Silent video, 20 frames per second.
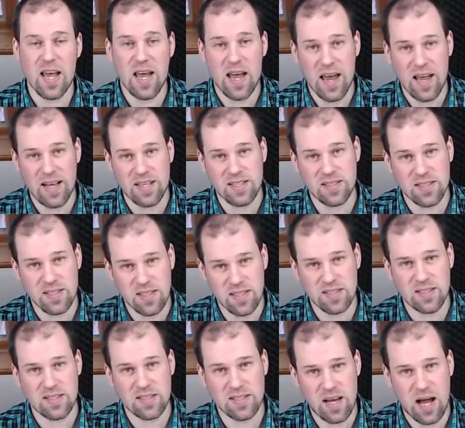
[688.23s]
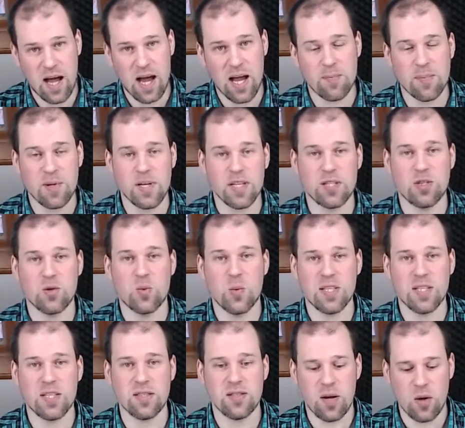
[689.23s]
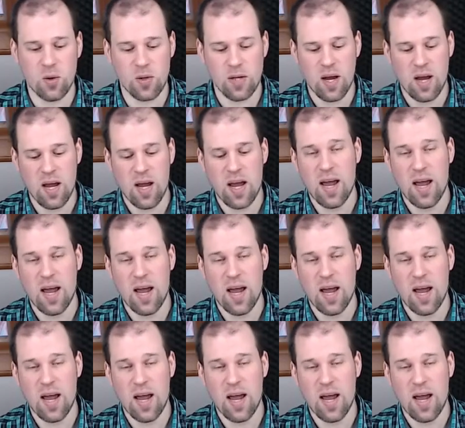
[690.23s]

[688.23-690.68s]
and this high-pitched whistle tone,